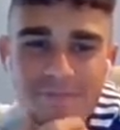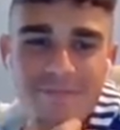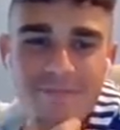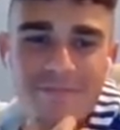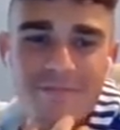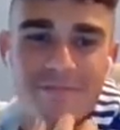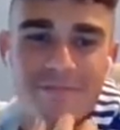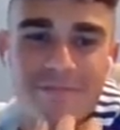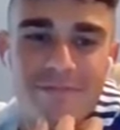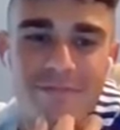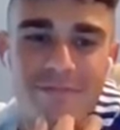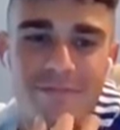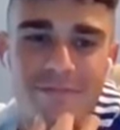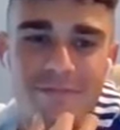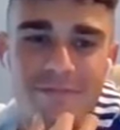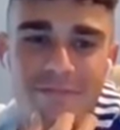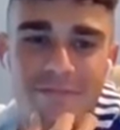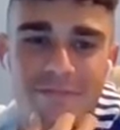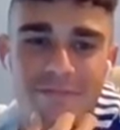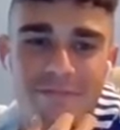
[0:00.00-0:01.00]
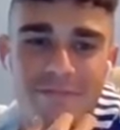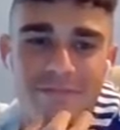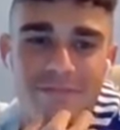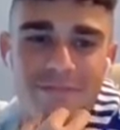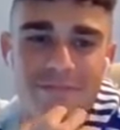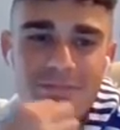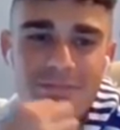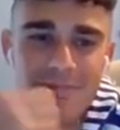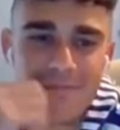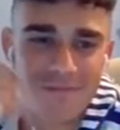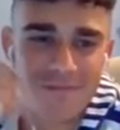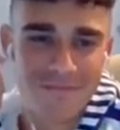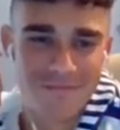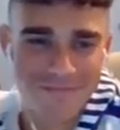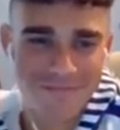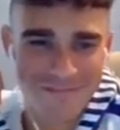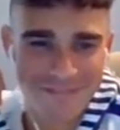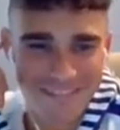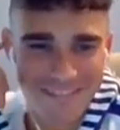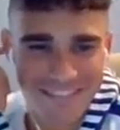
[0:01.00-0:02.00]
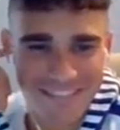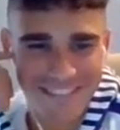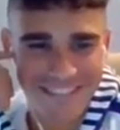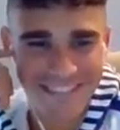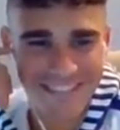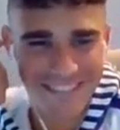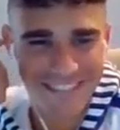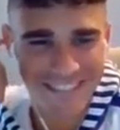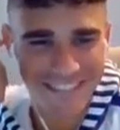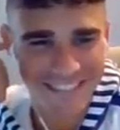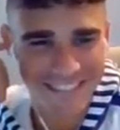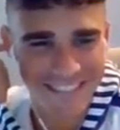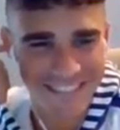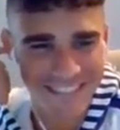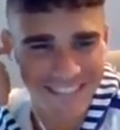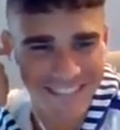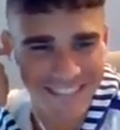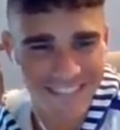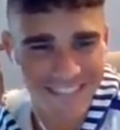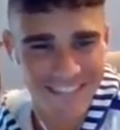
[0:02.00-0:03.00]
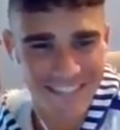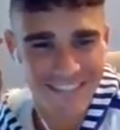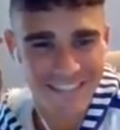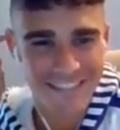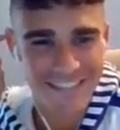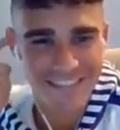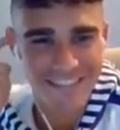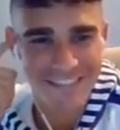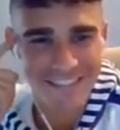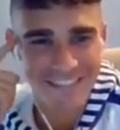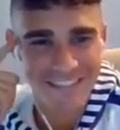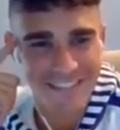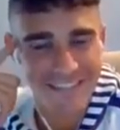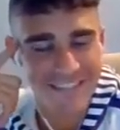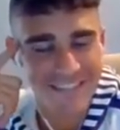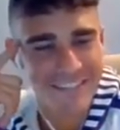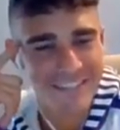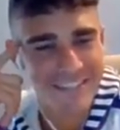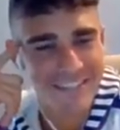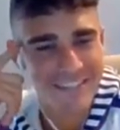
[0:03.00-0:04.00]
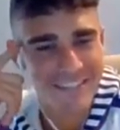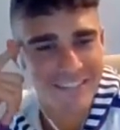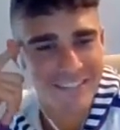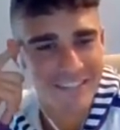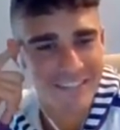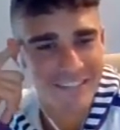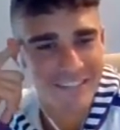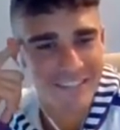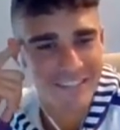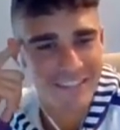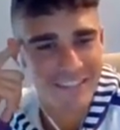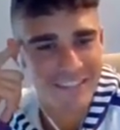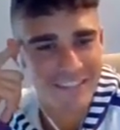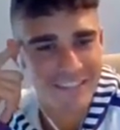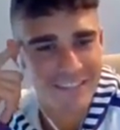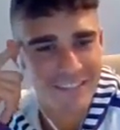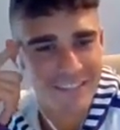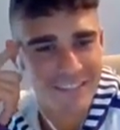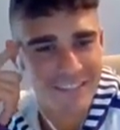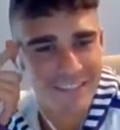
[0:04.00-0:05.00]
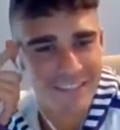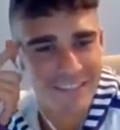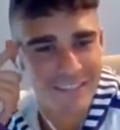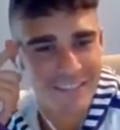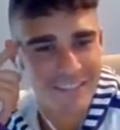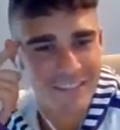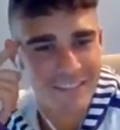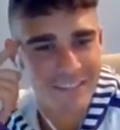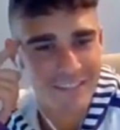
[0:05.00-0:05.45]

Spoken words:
This person isn't speaking.